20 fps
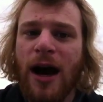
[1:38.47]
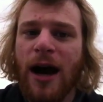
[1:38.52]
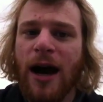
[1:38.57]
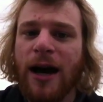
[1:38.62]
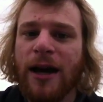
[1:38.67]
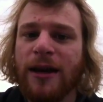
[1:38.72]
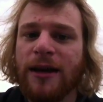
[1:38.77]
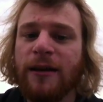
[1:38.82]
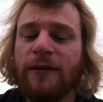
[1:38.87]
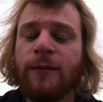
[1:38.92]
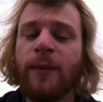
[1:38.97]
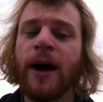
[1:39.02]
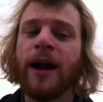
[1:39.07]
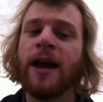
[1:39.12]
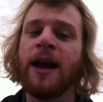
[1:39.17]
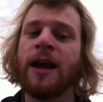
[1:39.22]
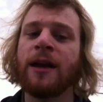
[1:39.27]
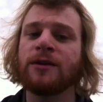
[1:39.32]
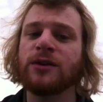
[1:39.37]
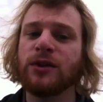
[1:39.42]
I give my
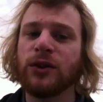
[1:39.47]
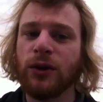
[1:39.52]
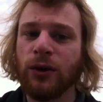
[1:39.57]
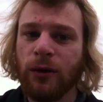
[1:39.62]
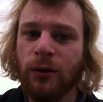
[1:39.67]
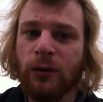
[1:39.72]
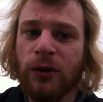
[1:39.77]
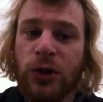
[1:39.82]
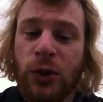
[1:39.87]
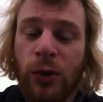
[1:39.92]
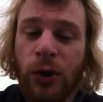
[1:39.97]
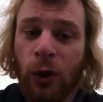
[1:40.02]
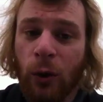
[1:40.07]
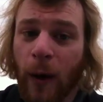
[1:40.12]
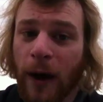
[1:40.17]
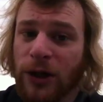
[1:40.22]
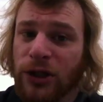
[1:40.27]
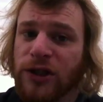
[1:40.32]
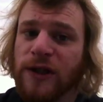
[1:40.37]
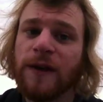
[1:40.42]
answer to the
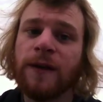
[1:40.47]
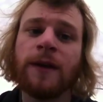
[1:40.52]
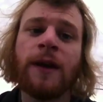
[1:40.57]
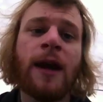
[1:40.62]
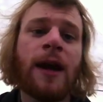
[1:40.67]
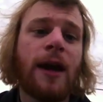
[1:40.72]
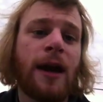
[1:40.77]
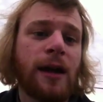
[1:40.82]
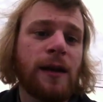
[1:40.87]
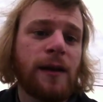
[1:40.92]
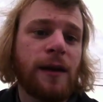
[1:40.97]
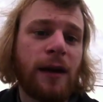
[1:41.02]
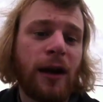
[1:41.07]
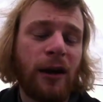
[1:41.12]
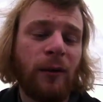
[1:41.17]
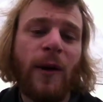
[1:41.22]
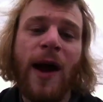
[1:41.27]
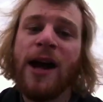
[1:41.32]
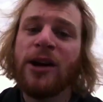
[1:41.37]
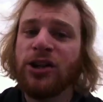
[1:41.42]
question, and then
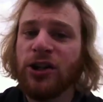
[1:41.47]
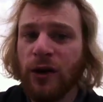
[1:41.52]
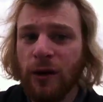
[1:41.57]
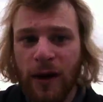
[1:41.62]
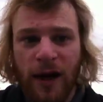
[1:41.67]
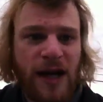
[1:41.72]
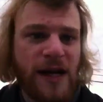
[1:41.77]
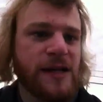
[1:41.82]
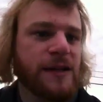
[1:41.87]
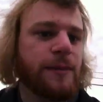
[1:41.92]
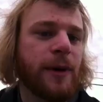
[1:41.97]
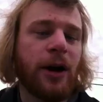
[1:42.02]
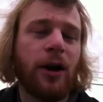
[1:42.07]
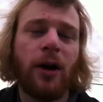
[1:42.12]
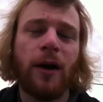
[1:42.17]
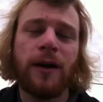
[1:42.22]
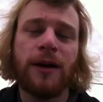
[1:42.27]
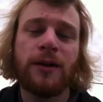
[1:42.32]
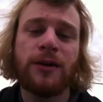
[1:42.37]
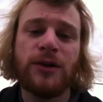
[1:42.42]
I rationalize my
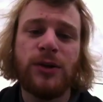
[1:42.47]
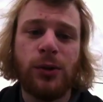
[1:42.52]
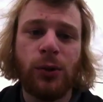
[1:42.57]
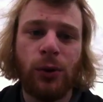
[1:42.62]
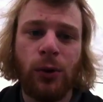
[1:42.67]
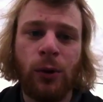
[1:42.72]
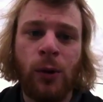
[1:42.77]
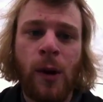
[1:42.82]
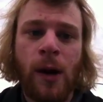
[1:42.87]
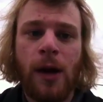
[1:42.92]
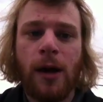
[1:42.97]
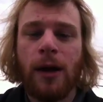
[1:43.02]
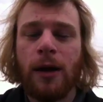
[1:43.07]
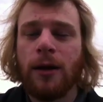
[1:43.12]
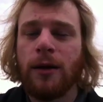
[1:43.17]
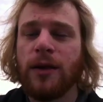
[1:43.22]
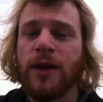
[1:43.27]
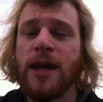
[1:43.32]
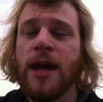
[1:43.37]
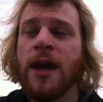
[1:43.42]
audience through
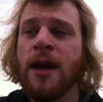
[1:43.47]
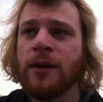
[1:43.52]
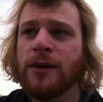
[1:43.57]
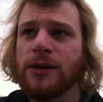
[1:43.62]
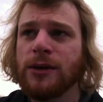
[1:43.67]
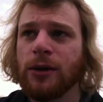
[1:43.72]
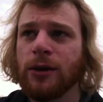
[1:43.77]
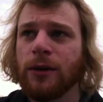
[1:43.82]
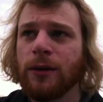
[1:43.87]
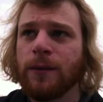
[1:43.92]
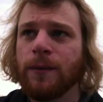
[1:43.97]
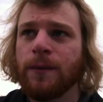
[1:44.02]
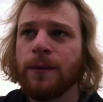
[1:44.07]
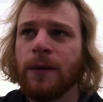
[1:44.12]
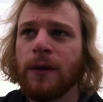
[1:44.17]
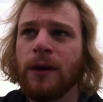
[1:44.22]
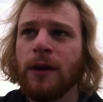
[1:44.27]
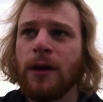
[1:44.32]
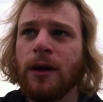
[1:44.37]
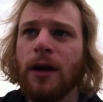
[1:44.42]
the answer.
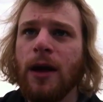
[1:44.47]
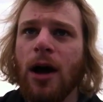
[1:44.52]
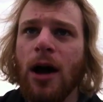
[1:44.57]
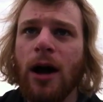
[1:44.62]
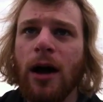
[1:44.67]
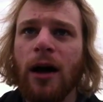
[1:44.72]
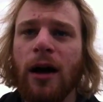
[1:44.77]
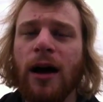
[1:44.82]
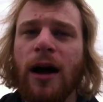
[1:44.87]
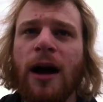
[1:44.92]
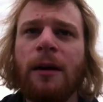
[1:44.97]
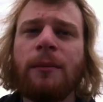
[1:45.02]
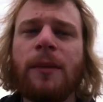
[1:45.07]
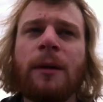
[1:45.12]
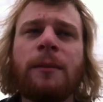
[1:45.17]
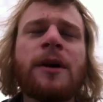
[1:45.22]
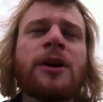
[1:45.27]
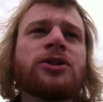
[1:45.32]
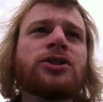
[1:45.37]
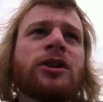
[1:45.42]

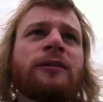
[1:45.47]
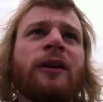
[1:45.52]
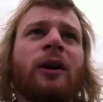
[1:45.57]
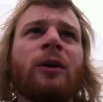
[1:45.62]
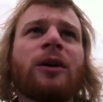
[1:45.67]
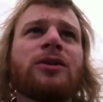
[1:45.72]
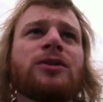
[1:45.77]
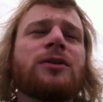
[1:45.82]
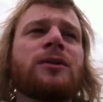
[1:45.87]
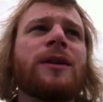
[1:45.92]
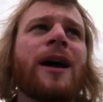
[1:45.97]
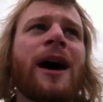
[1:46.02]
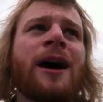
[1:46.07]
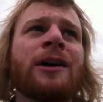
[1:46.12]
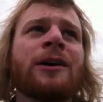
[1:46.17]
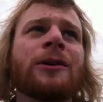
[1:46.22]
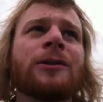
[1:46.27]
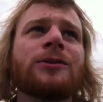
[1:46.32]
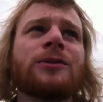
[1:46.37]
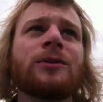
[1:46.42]
I'm not sure if I want to do
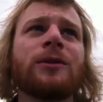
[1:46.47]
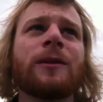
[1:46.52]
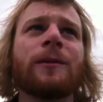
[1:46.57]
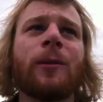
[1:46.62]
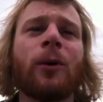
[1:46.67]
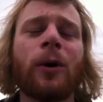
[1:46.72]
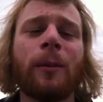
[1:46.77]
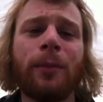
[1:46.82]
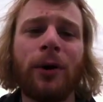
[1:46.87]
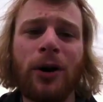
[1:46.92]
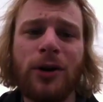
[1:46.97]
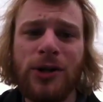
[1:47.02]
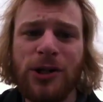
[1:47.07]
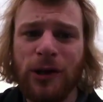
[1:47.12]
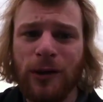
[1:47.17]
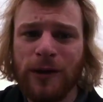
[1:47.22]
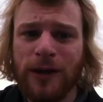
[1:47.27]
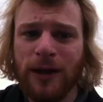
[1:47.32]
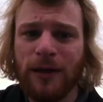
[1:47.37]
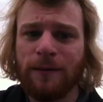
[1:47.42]
that or do the more
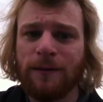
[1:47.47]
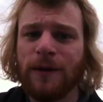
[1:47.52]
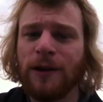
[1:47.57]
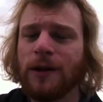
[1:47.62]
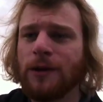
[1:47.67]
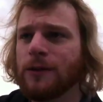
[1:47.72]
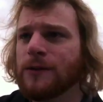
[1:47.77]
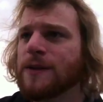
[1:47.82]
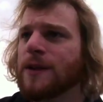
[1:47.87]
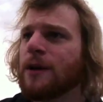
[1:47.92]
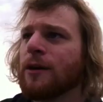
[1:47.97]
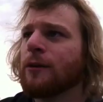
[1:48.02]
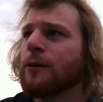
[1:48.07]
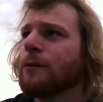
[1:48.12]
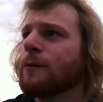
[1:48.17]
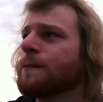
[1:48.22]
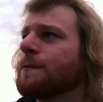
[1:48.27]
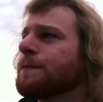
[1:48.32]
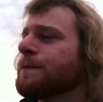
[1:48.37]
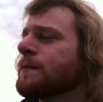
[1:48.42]
personal type videos, though.